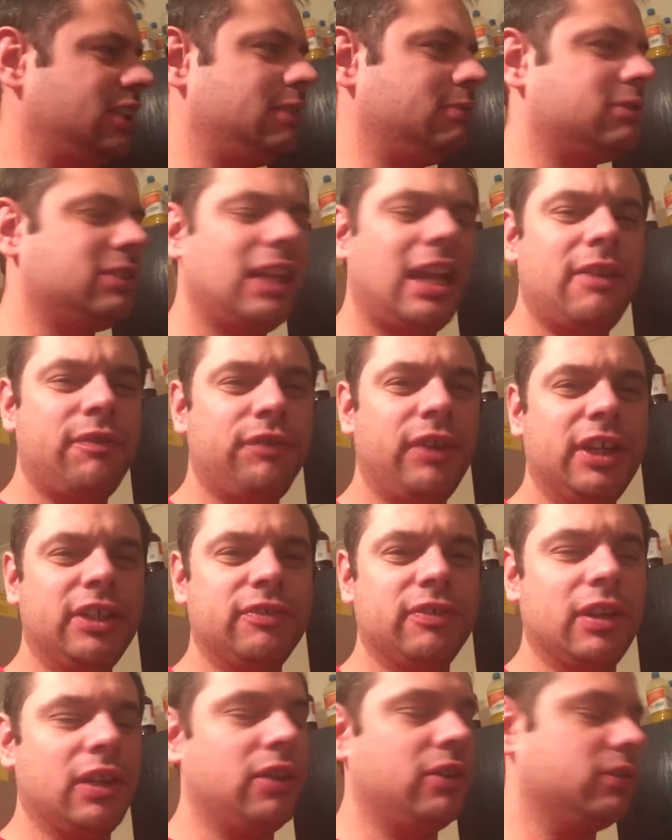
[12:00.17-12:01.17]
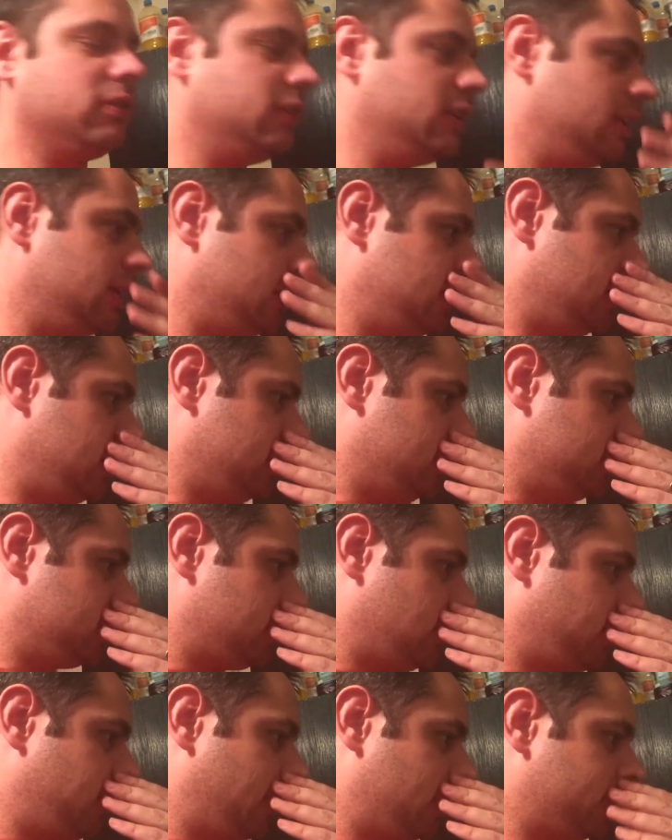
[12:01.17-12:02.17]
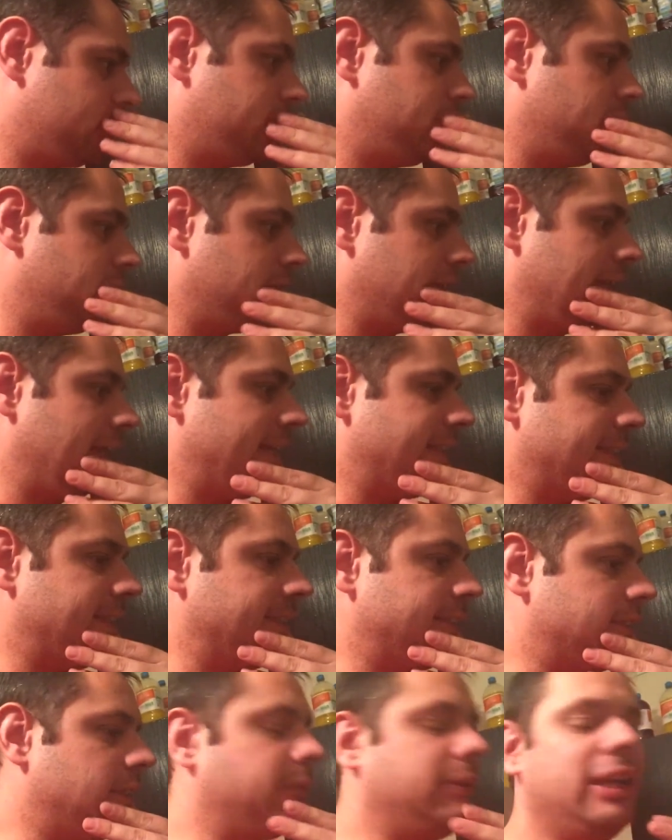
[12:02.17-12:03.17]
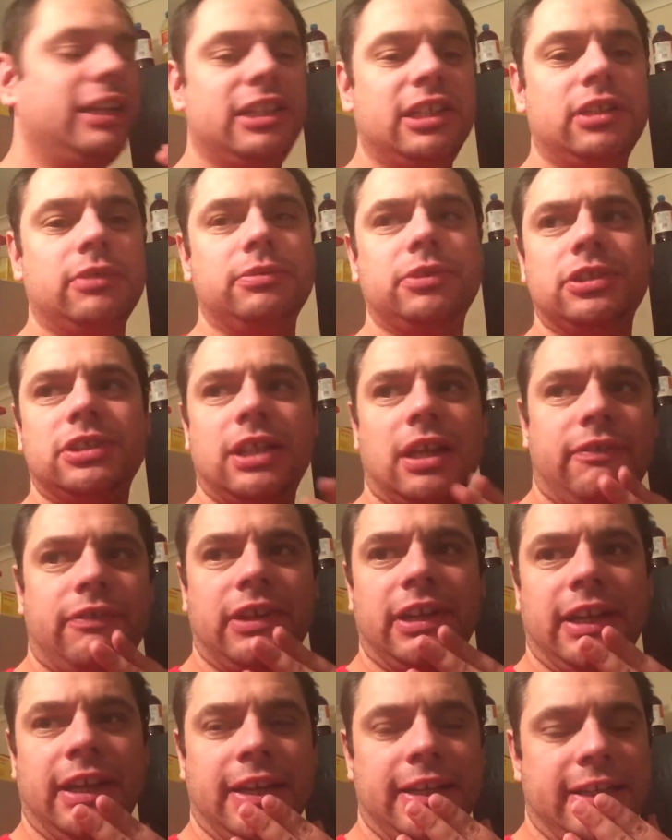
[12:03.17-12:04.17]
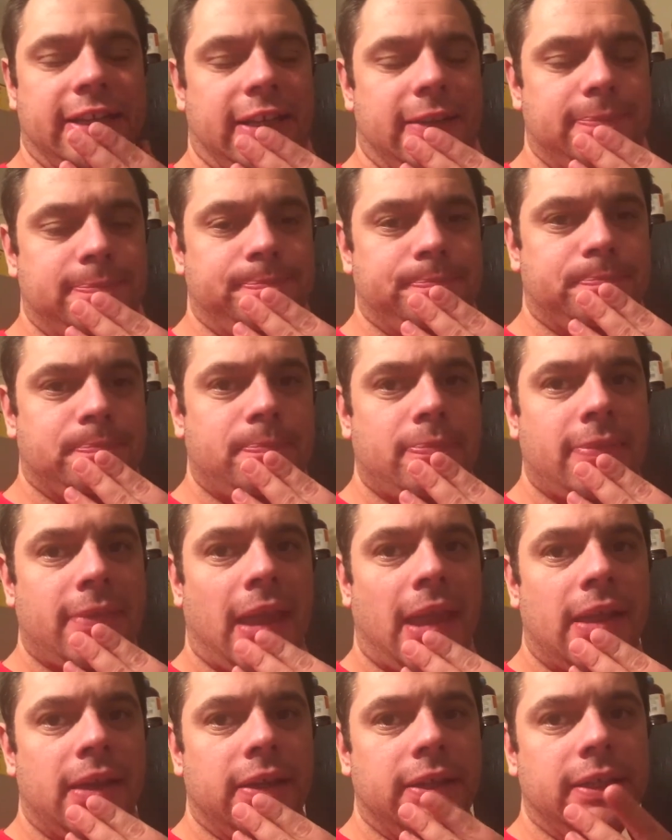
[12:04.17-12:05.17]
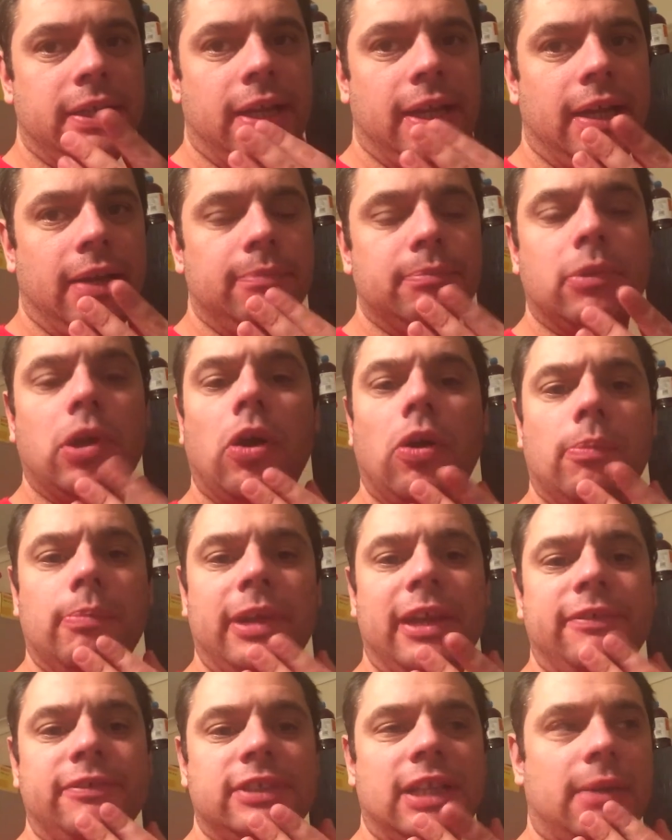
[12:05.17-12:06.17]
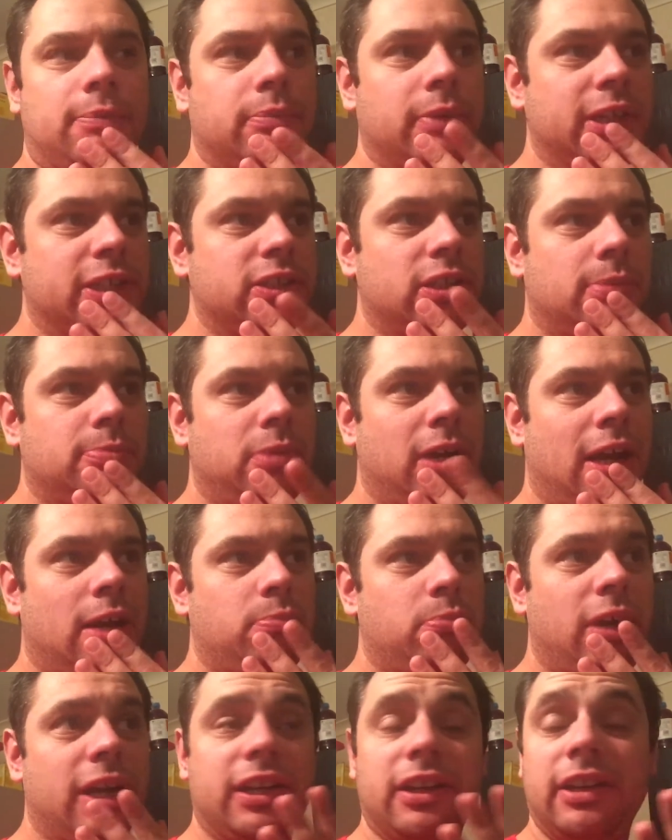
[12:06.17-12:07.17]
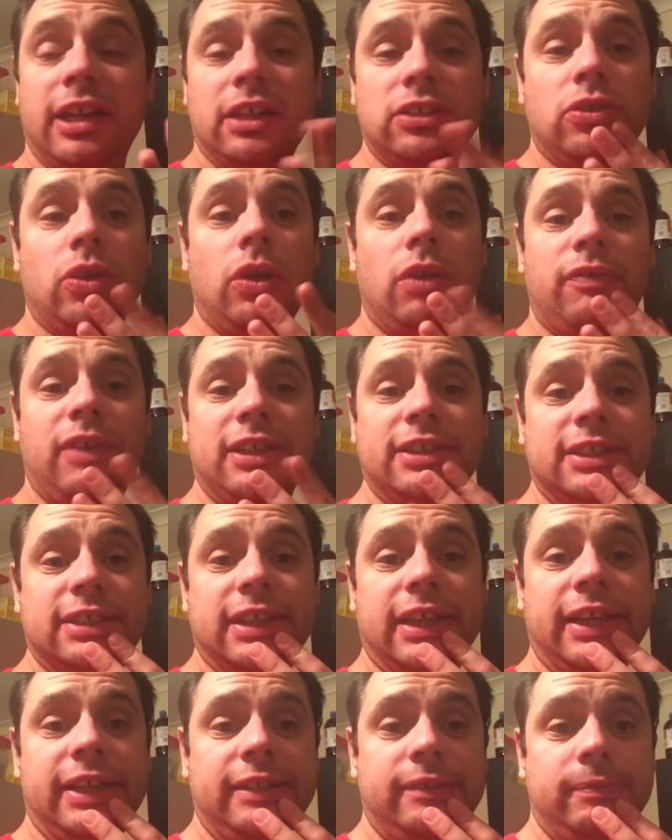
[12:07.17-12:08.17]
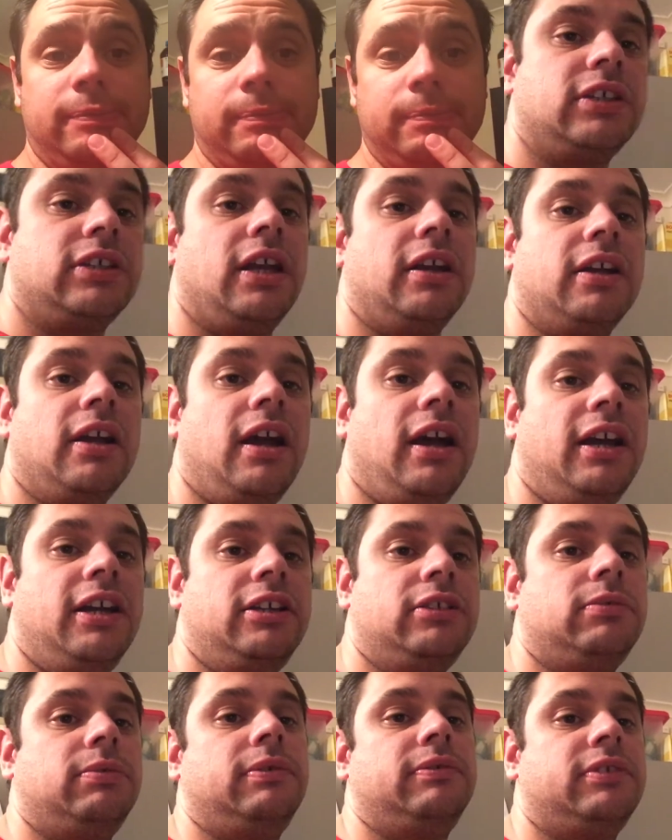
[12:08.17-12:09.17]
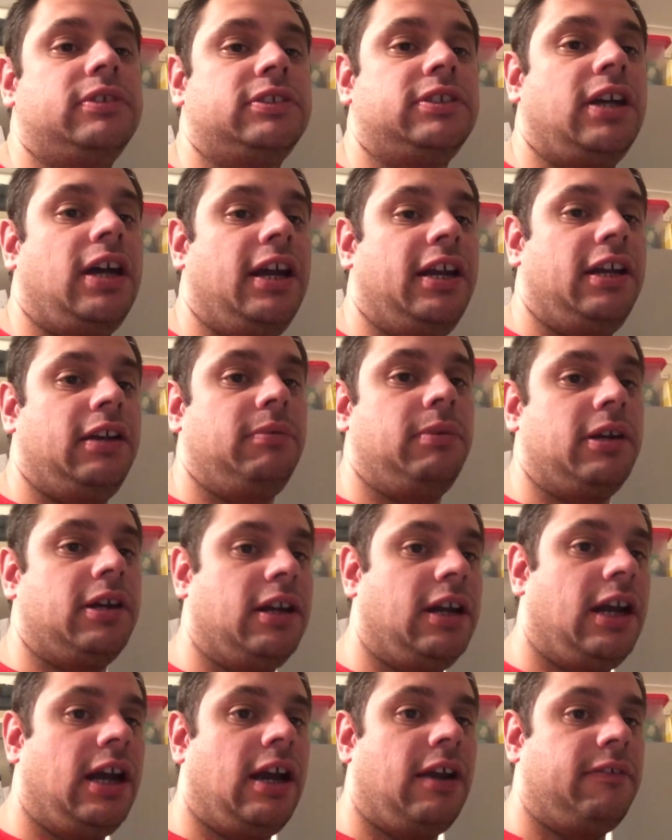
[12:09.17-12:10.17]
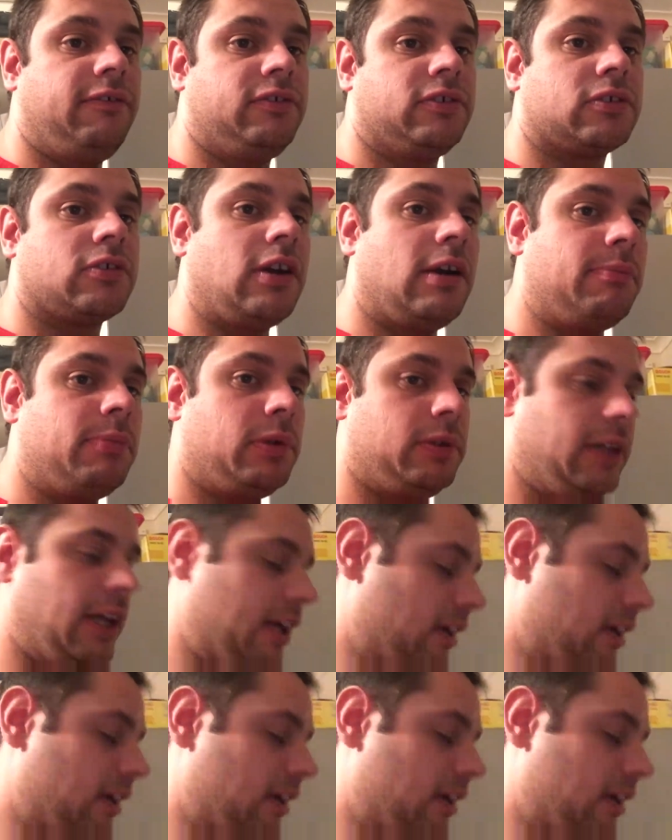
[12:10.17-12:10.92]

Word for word: seem to stay fresh for long. So we had to chuck the lettuce. So we ended up just having a corned beef sandwich on brown bread. And that's all I've had today. So guys, we've decided we're going to have scrambled